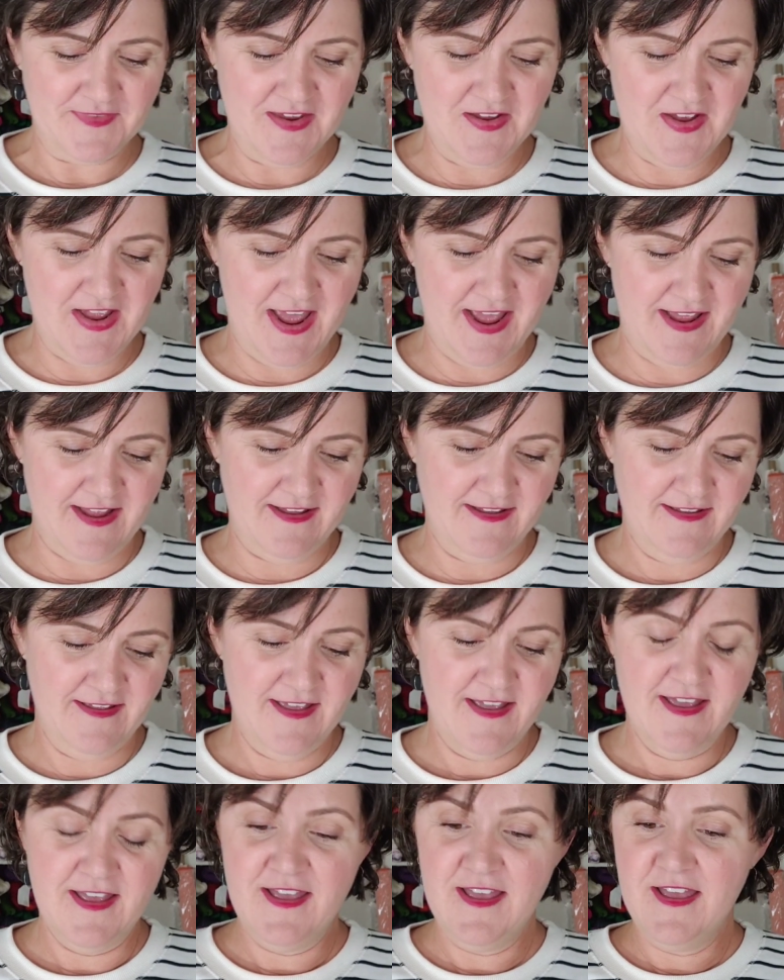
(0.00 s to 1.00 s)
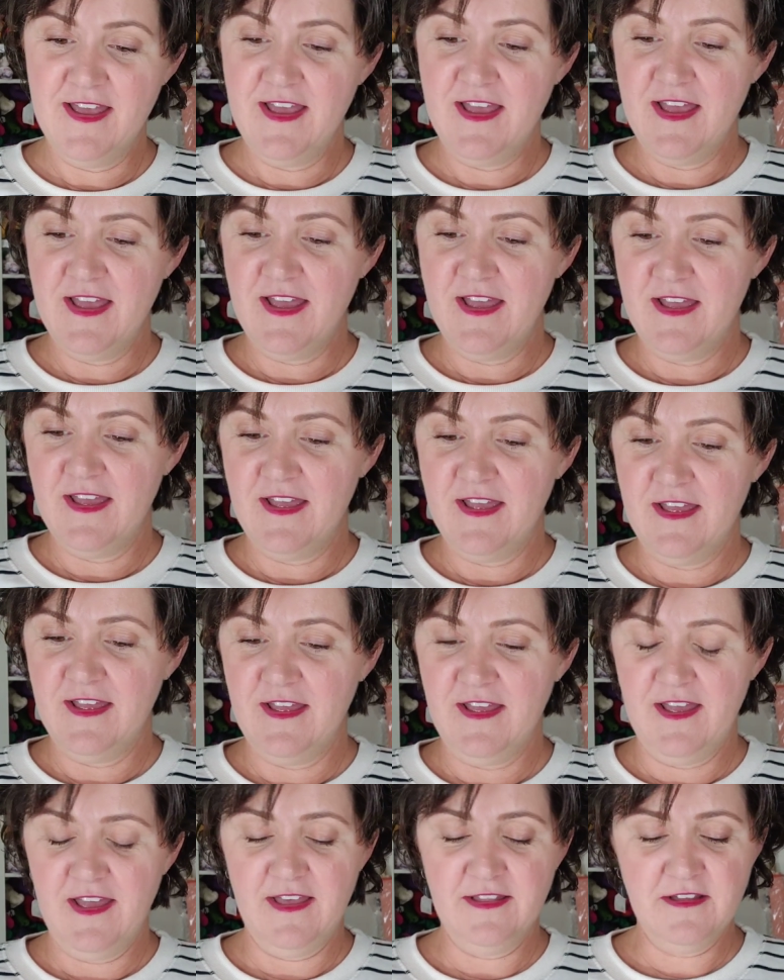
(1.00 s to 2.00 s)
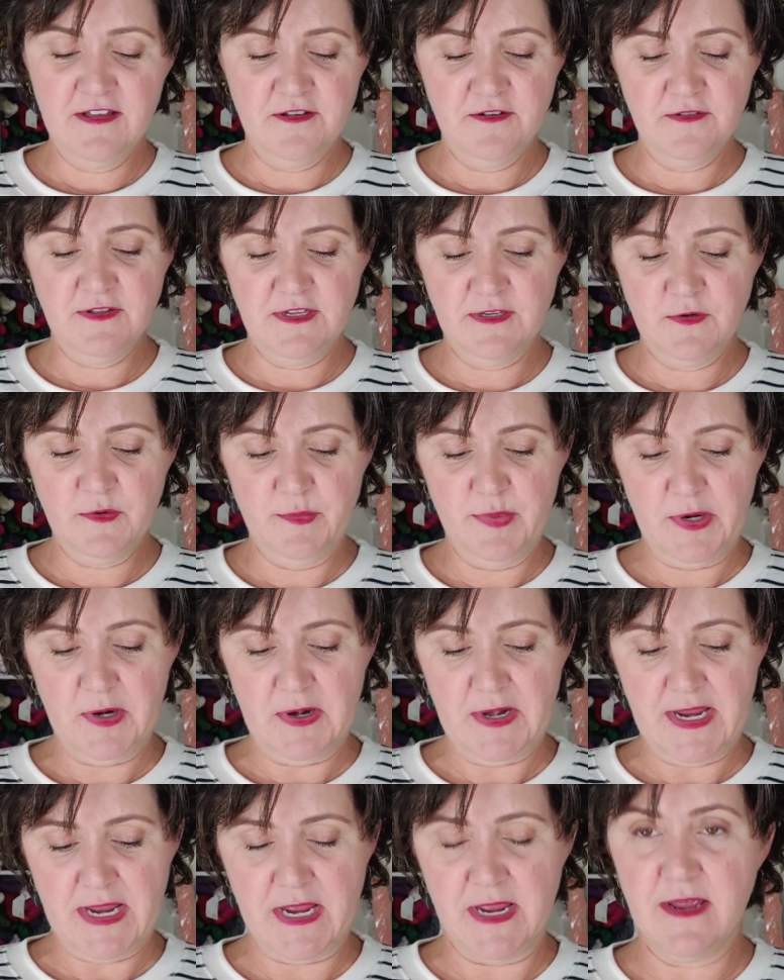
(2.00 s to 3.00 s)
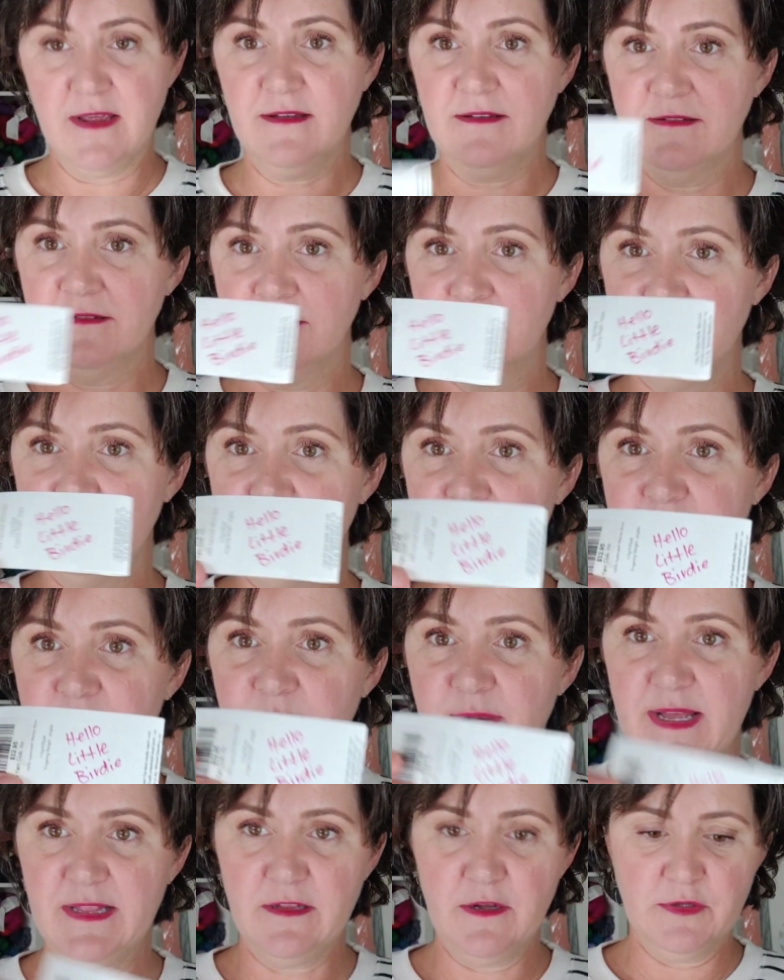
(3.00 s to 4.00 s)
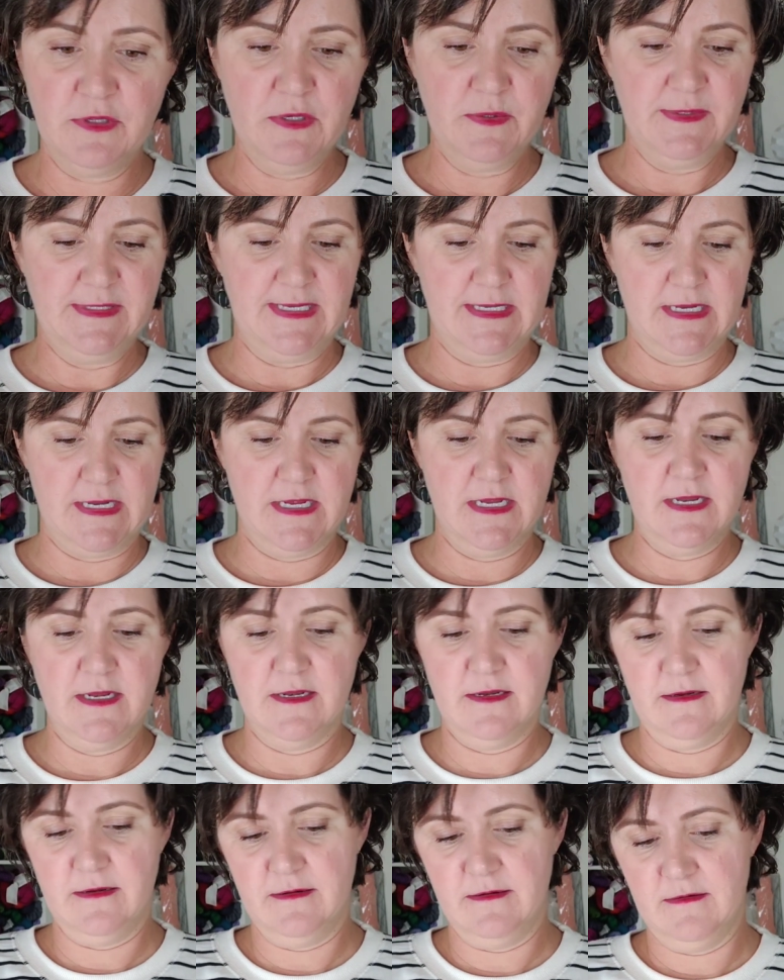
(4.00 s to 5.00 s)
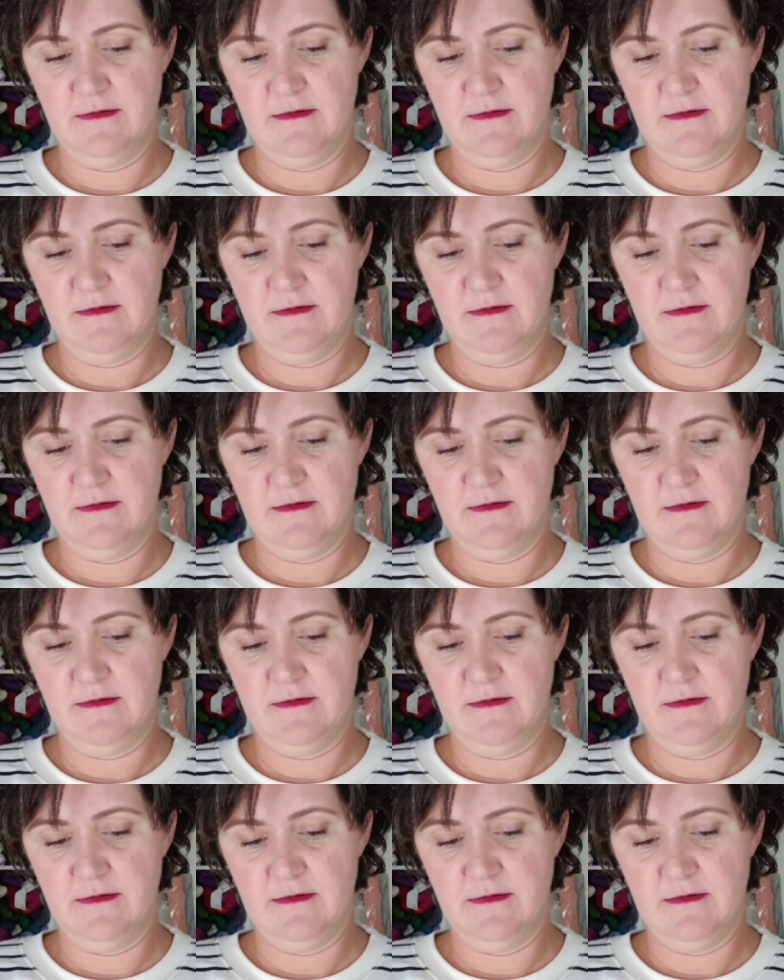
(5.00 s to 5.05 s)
Okay. Hello Little Birdie by Lolo Did It.